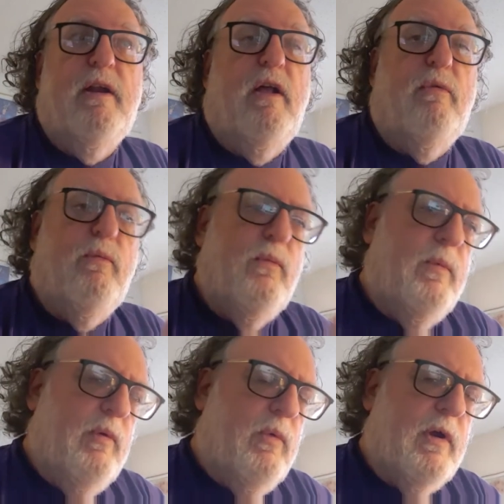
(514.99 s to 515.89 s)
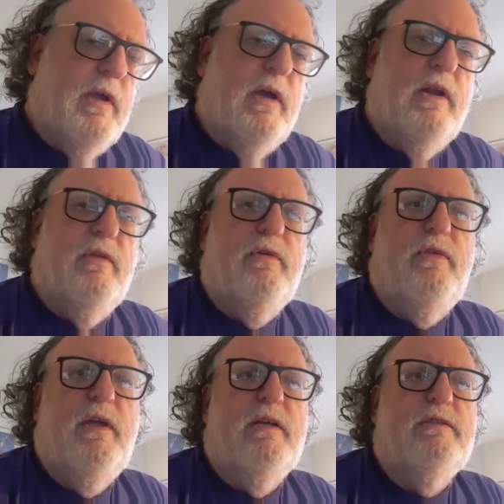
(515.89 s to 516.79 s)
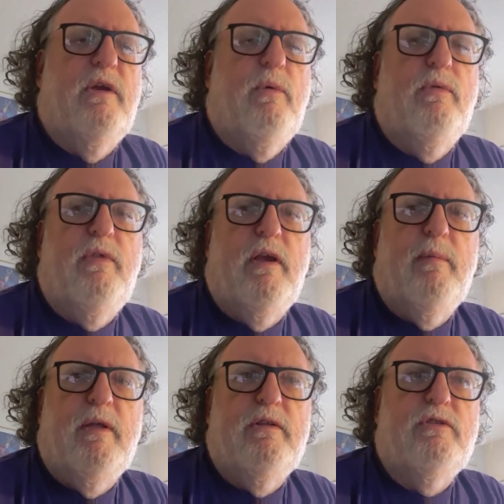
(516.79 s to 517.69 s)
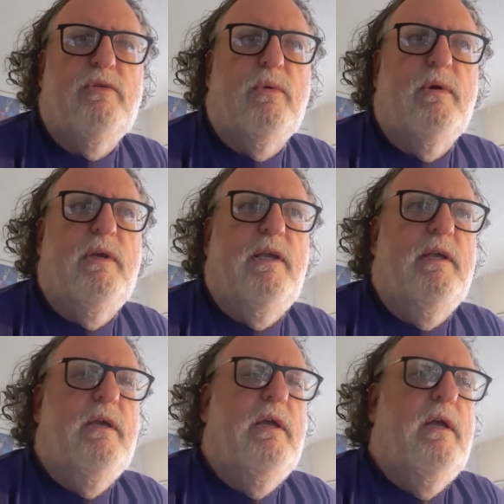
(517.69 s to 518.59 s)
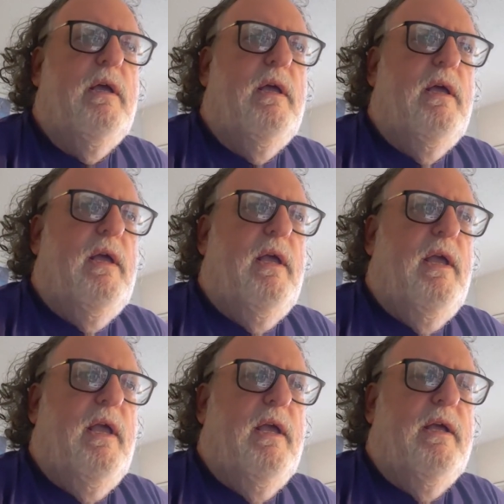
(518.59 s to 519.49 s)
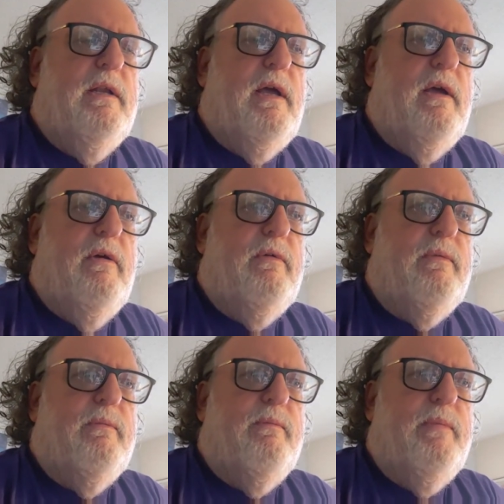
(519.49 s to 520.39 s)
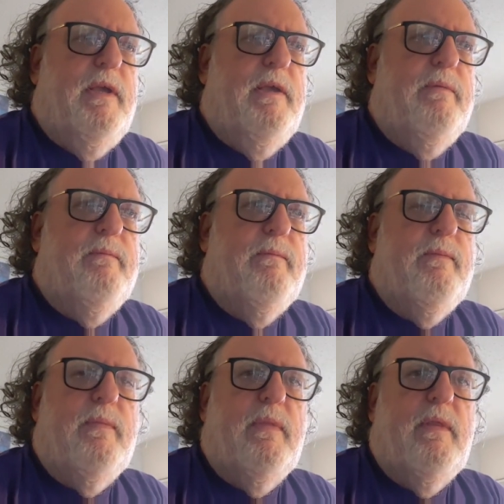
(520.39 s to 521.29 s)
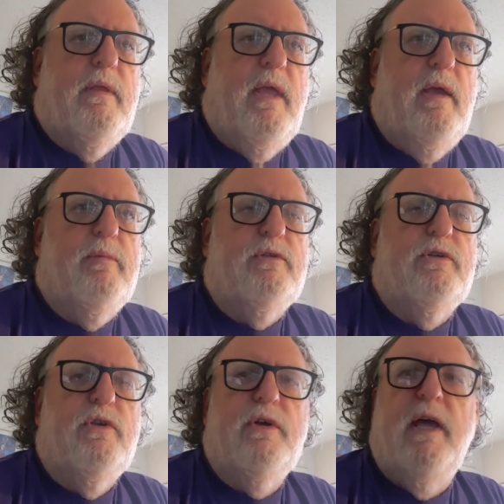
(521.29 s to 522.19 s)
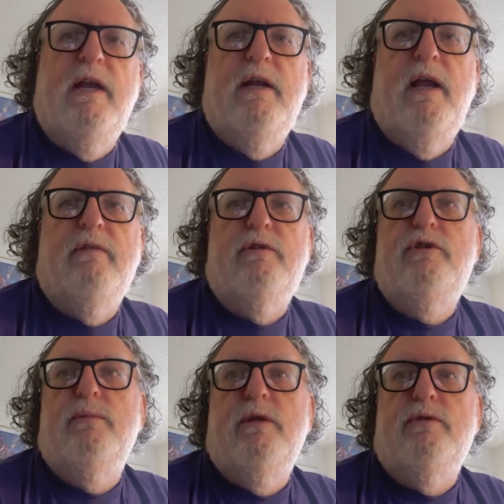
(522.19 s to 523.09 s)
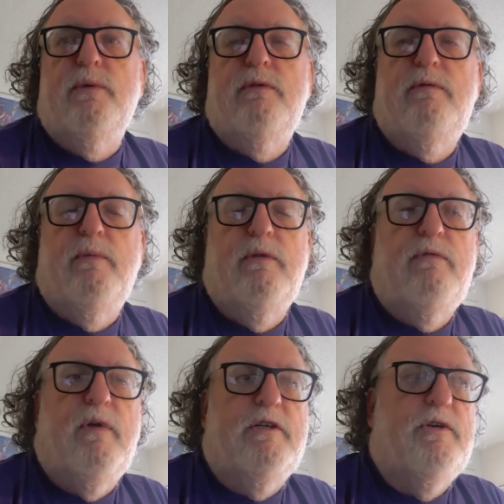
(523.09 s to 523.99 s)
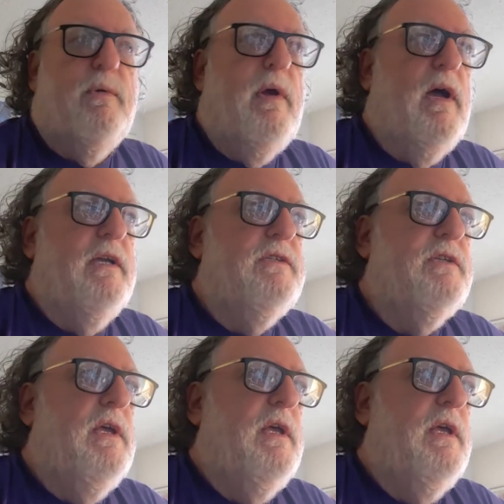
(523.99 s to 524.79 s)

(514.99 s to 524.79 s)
I'll be working on other things. I won't think about the story, and I'll be able to look at it after 2 months with fresher eyes.